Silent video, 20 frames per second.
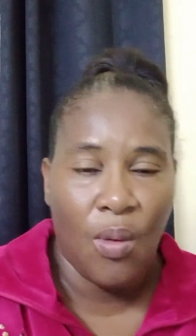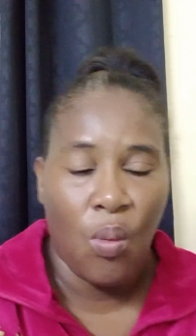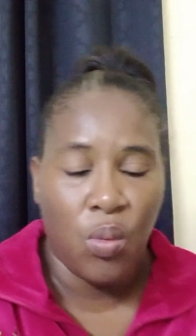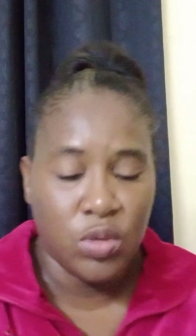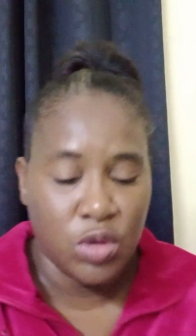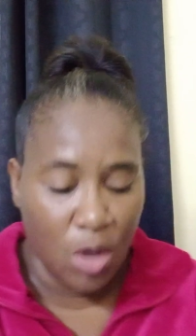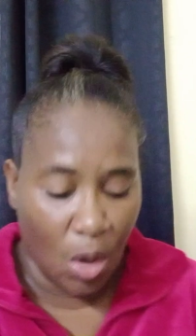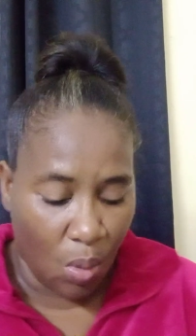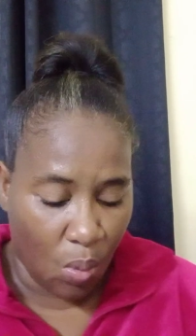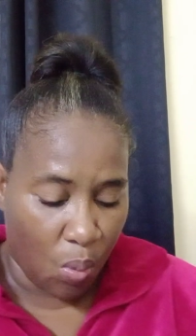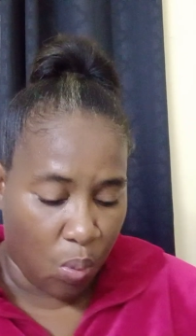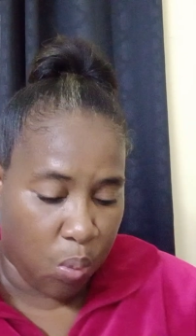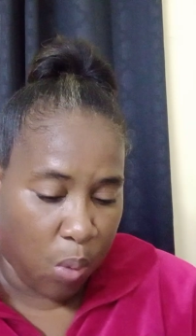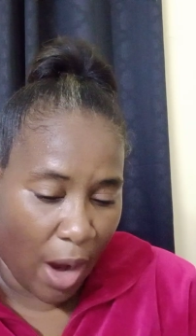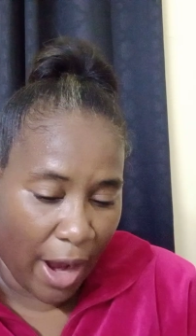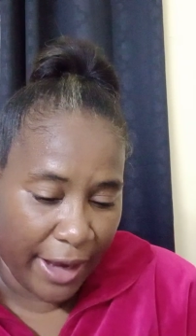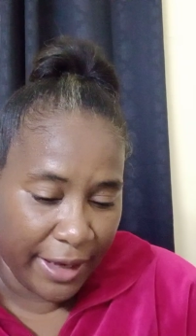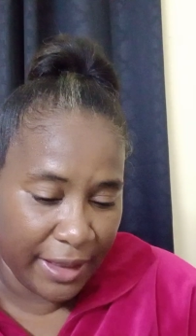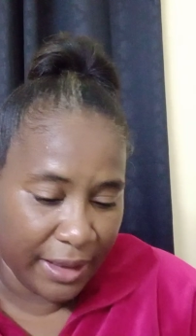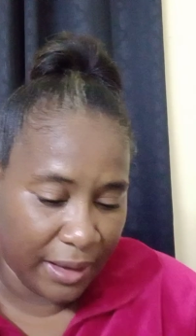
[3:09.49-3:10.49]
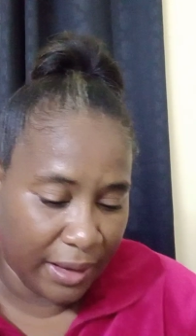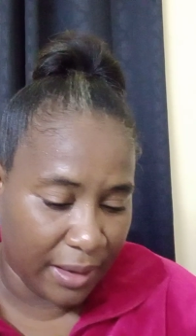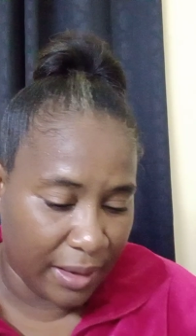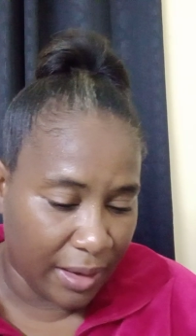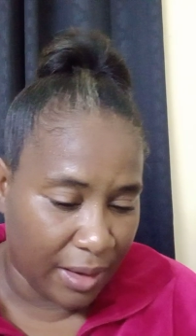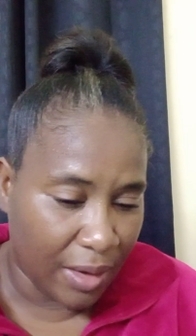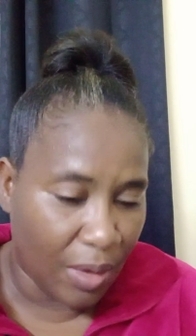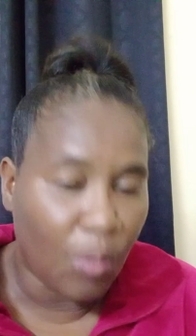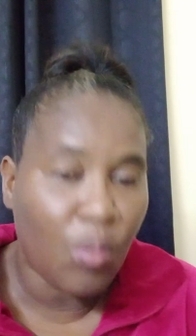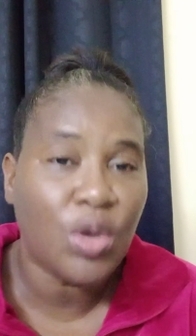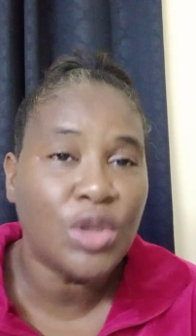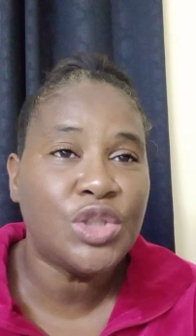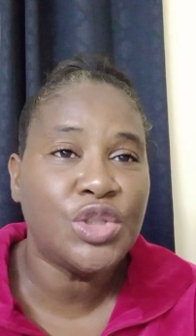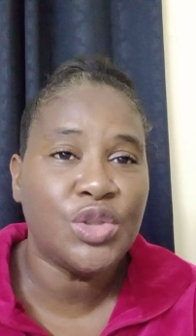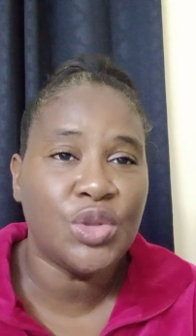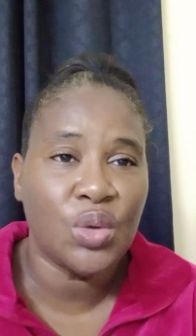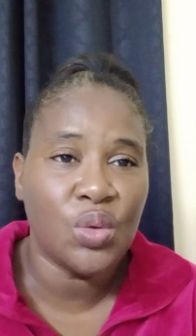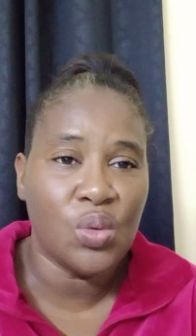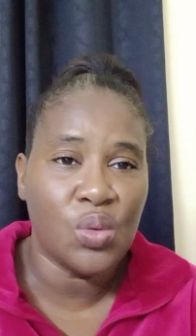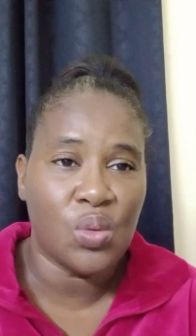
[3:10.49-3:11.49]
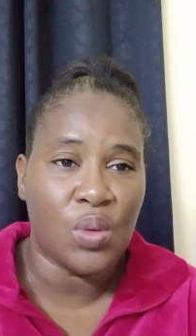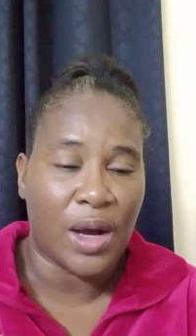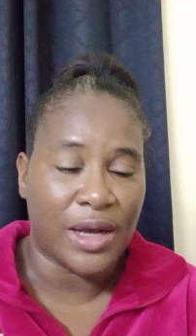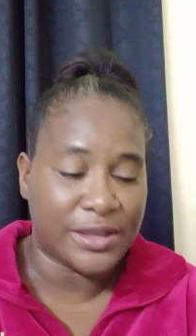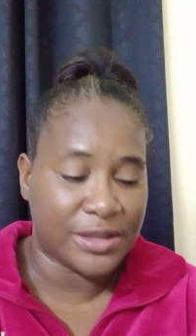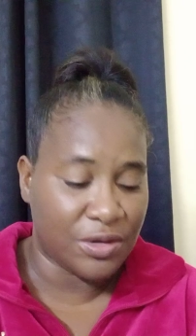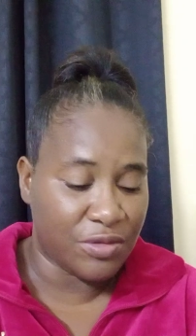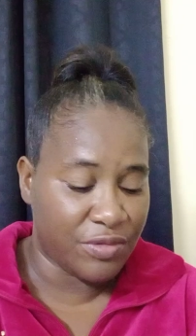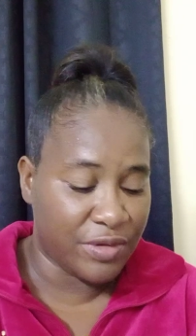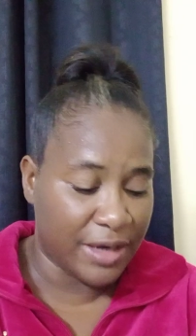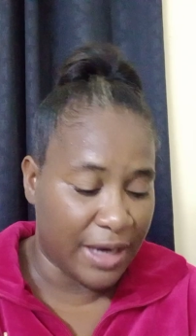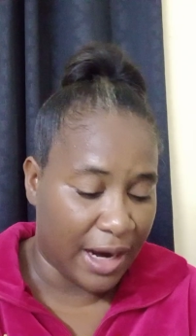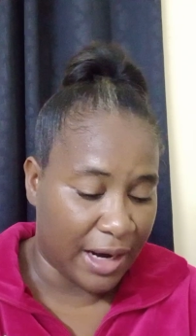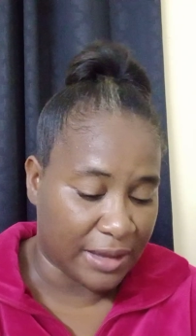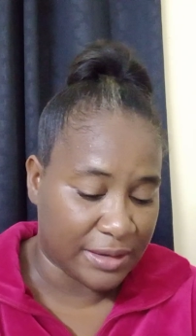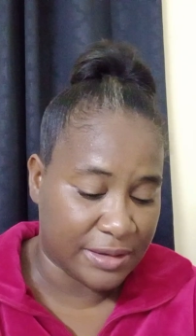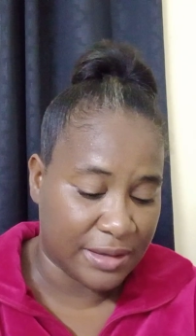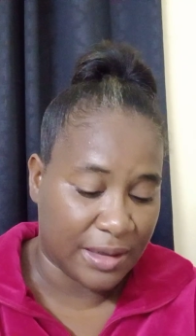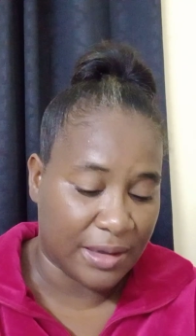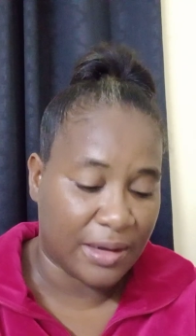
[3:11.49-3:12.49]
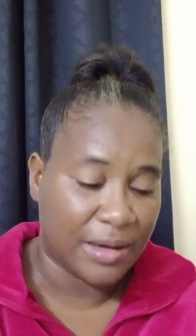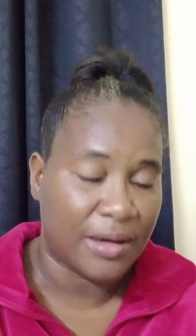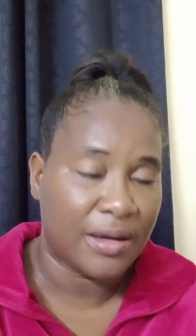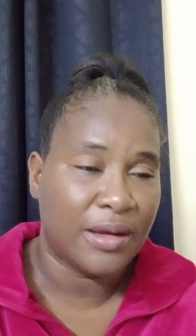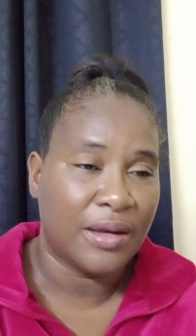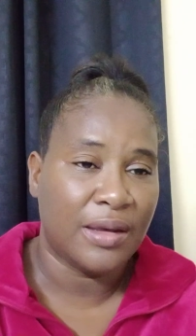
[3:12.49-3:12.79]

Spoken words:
Now, why would you as a reactor